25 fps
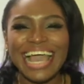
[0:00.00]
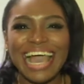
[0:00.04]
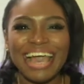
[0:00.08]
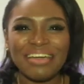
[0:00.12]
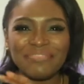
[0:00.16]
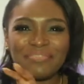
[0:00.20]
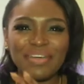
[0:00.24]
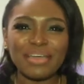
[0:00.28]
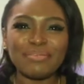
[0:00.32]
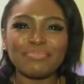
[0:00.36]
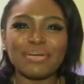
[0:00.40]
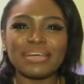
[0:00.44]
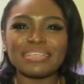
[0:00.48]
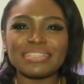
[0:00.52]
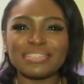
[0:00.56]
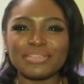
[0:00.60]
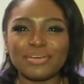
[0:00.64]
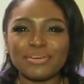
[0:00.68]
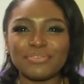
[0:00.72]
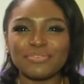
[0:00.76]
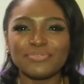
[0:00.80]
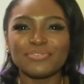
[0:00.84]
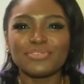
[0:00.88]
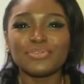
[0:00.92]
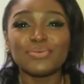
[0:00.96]
I find
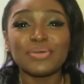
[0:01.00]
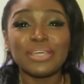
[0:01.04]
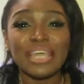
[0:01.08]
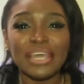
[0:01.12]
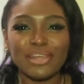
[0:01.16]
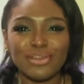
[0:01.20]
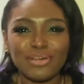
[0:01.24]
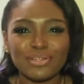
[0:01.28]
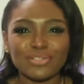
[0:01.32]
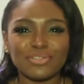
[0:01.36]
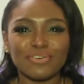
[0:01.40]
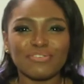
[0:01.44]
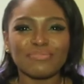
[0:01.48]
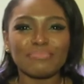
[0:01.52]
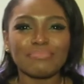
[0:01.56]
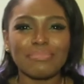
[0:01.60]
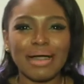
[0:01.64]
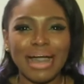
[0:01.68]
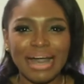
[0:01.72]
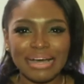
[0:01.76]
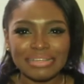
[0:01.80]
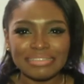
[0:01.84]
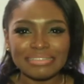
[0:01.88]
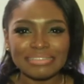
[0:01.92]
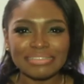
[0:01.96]
myself doing a lot of
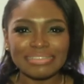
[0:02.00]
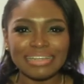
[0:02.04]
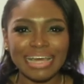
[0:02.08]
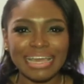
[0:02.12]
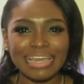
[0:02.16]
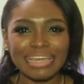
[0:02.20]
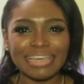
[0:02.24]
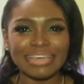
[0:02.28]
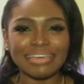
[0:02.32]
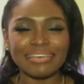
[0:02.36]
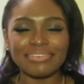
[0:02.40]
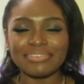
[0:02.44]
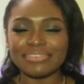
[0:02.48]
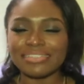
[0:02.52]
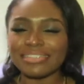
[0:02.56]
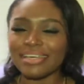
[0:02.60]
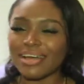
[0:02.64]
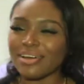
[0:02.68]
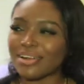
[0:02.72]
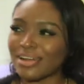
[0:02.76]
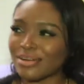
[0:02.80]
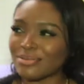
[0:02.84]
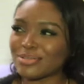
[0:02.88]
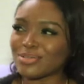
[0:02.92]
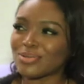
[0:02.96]
math. Like,
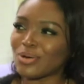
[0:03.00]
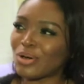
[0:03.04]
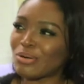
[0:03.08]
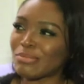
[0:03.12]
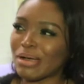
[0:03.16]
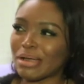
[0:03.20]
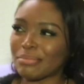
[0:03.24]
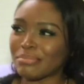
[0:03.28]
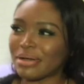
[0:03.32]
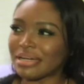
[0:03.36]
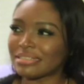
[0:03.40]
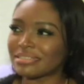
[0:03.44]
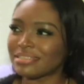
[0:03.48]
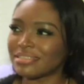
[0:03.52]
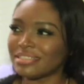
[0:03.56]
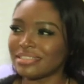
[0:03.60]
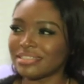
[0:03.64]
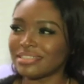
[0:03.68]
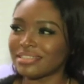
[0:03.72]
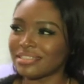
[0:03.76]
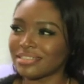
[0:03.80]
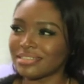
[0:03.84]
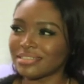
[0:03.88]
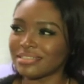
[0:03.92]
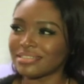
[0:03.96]
shout out to all my math
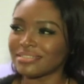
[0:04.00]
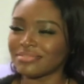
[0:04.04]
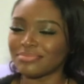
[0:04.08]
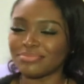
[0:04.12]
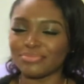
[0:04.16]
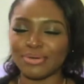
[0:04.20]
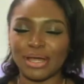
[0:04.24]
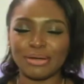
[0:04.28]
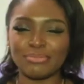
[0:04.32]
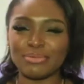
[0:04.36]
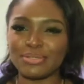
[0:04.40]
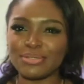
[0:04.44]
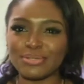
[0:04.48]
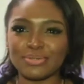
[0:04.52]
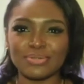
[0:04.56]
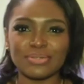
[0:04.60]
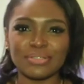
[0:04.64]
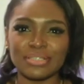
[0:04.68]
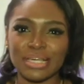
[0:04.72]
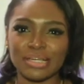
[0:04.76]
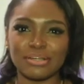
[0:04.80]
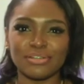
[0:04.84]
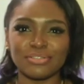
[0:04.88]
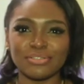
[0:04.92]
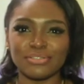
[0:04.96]
teachers, primary school,
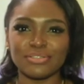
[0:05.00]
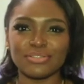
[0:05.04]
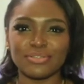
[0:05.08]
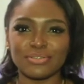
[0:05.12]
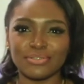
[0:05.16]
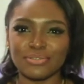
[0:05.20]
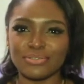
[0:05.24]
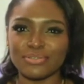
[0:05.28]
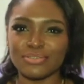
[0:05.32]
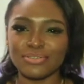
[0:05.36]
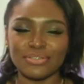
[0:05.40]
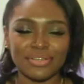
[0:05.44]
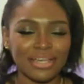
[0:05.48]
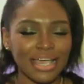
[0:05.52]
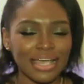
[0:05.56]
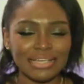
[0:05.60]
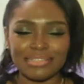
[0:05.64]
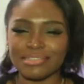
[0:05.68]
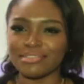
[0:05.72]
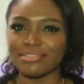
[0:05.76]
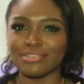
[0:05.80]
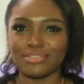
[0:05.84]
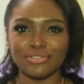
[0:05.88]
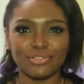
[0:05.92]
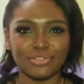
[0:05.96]
secondary school, you
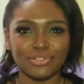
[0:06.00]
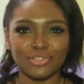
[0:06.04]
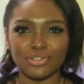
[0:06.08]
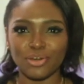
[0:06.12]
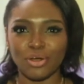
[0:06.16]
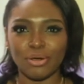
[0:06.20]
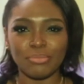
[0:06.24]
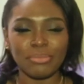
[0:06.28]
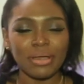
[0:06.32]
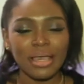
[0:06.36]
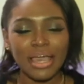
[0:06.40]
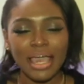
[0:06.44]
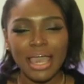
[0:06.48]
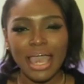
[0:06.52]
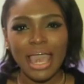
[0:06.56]
guys did a good job.